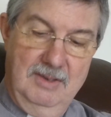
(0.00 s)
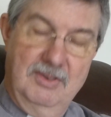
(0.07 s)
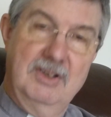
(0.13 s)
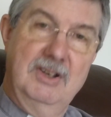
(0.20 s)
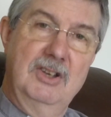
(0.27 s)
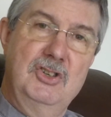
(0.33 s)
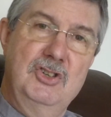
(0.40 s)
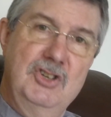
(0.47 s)

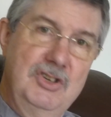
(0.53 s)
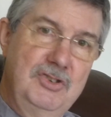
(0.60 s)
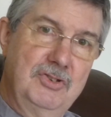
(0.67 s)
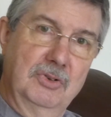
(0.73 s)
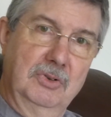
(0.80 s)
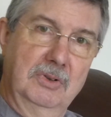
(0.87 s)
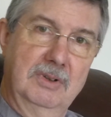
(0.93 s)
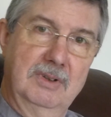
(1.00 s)
than a
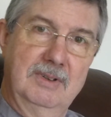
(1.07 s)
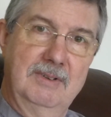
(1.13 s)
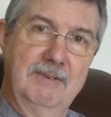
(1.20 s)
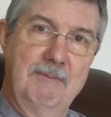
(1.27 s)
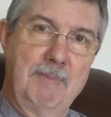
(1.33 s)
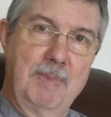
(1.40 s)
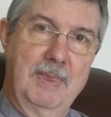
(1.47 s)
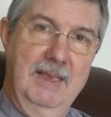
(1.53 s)
chisel
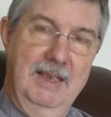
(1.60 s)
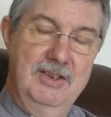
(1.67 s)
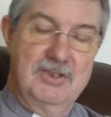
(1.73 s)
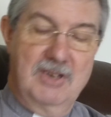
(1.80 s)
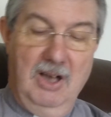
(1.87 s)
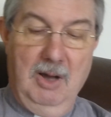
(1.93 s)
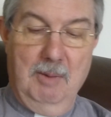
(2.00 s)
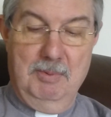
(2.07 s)

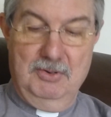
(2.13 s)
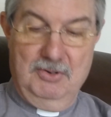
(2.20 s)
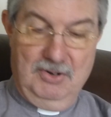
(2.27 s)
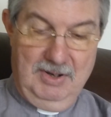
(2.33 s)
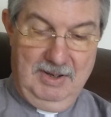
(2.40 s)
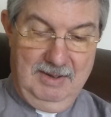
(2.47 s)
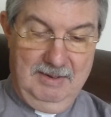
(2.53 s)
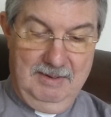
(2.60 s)
is
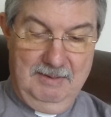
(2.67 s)
carpentry.